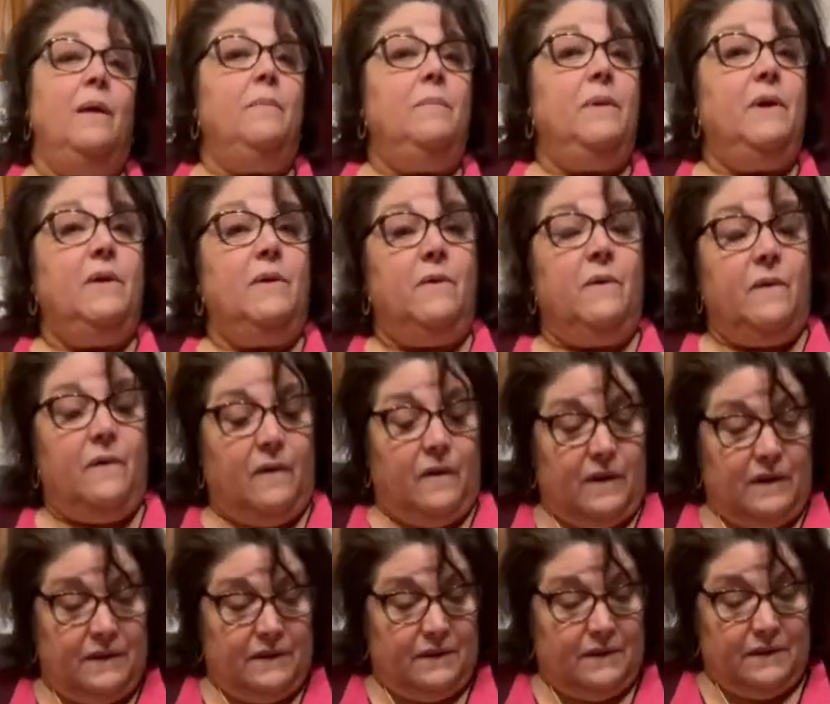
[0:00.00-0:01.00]

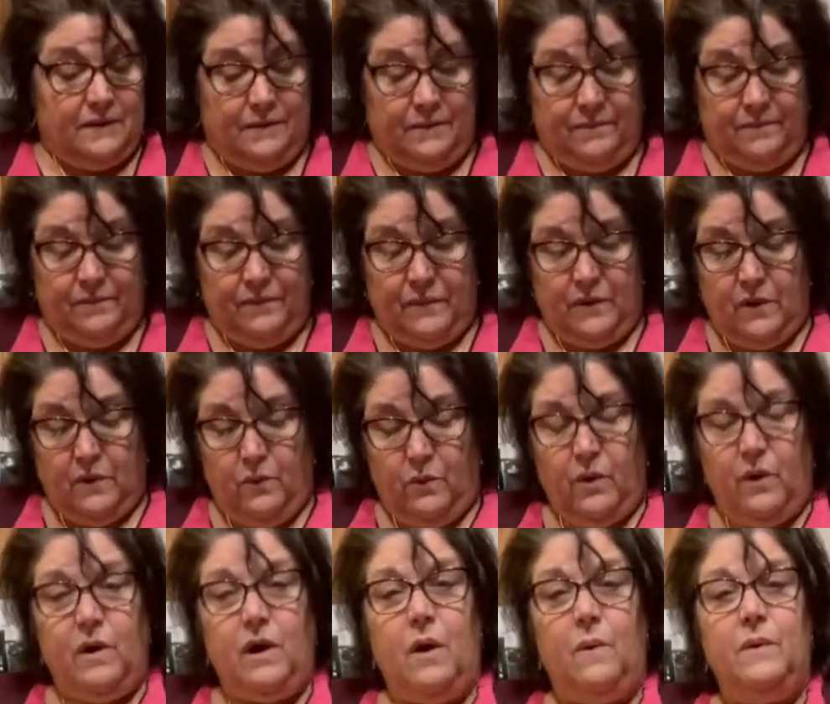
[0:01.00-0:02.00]
Because we're
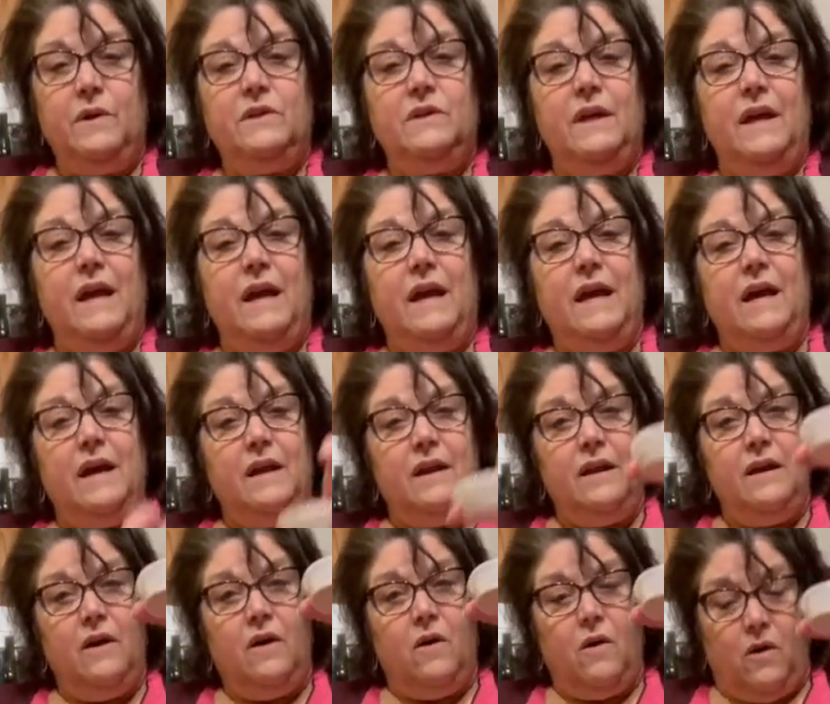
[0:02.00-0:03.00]
going to add
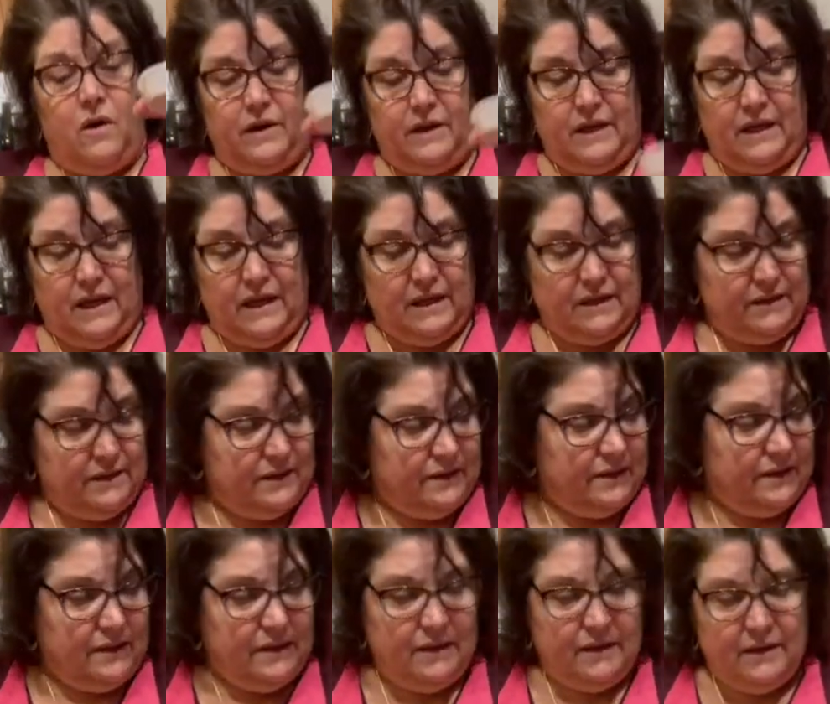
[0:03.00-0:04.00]
our
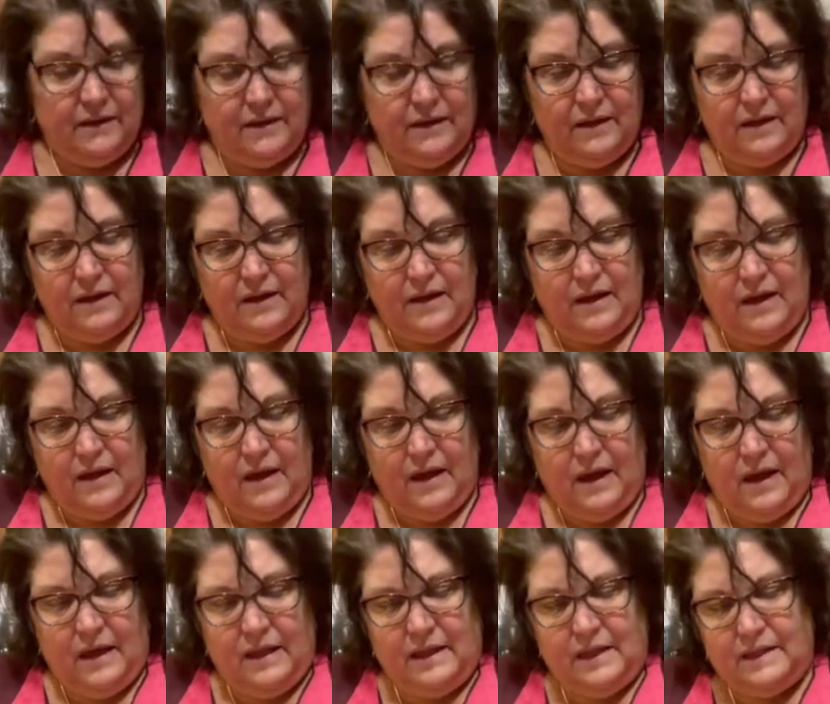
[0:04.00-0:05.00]
yeast,
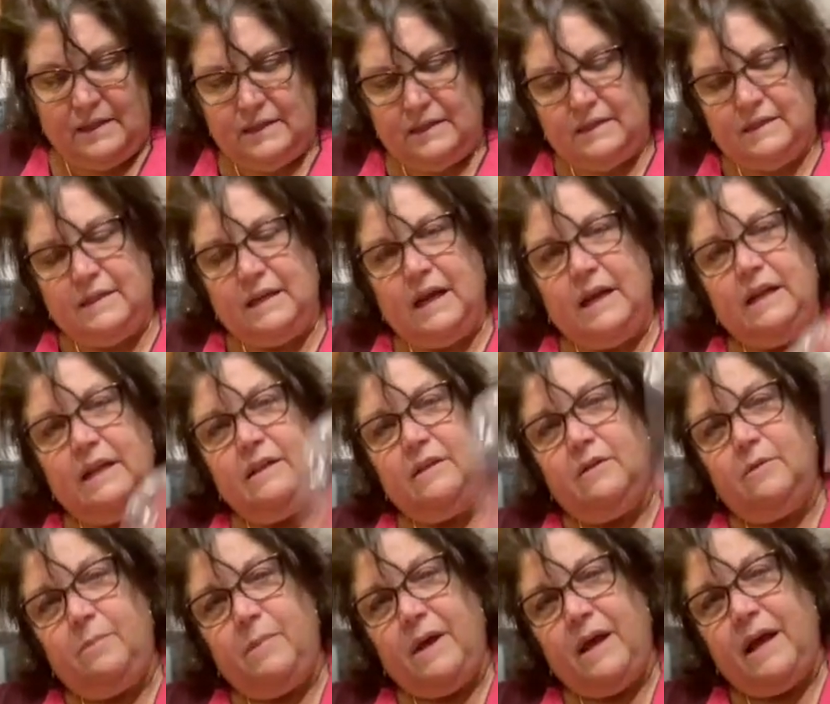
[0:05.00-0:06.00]
and this tiny
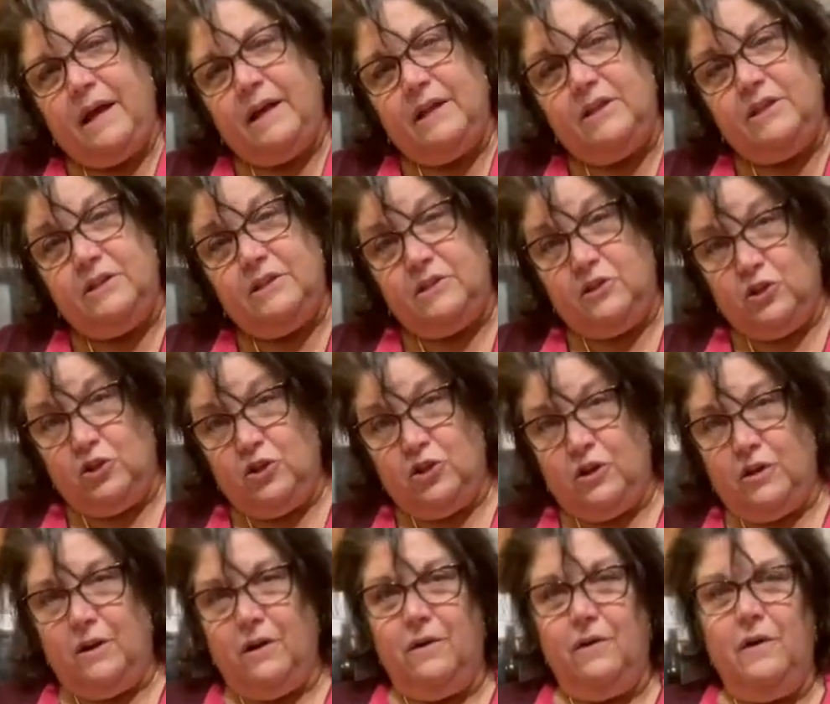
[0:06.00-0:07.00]
little package is the
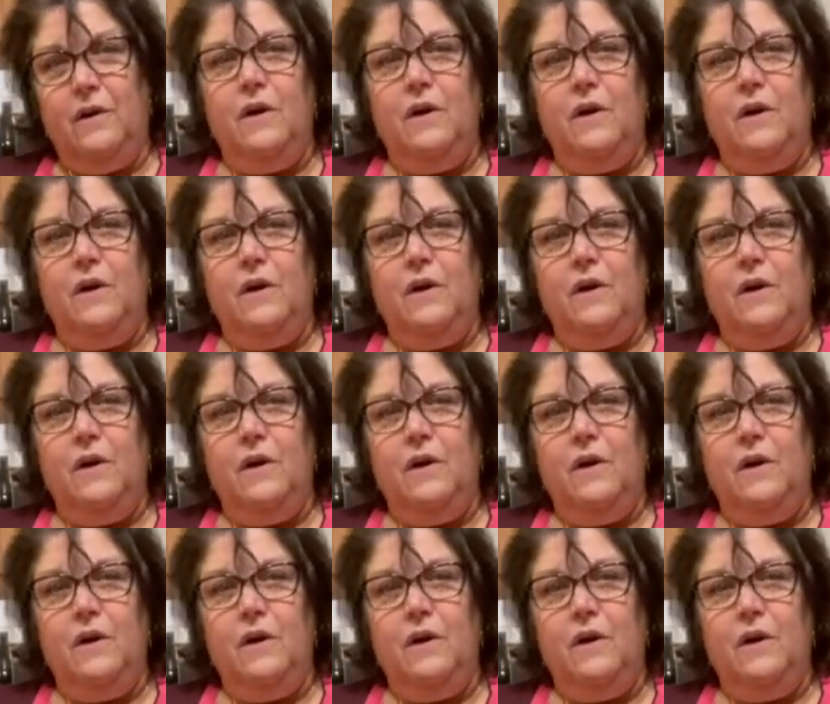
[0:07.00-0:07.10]
sugar.